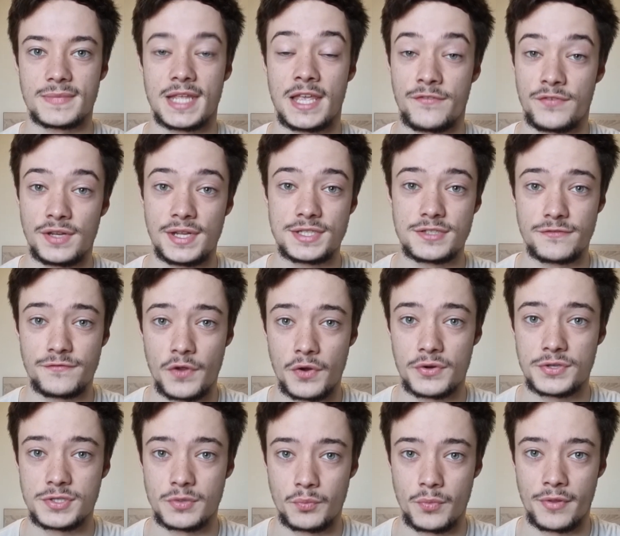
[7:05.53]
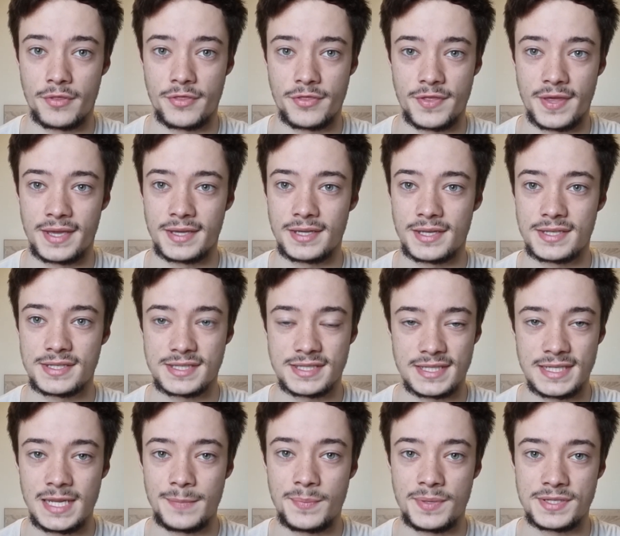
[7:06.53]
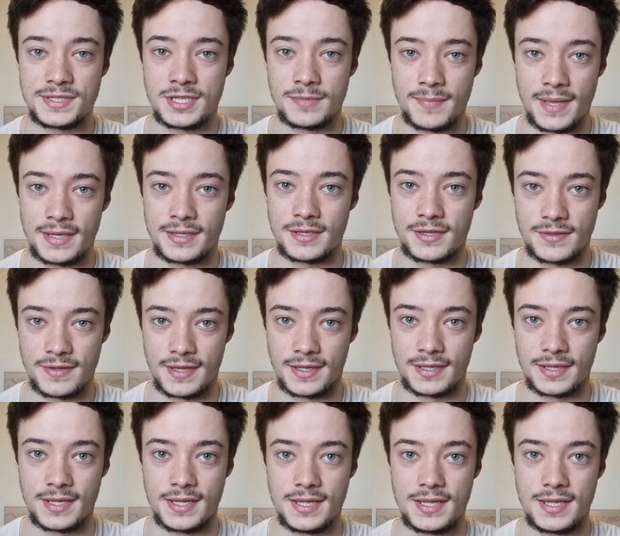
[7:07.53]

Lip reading: If you need to focus on one thing, sleep is the main thing.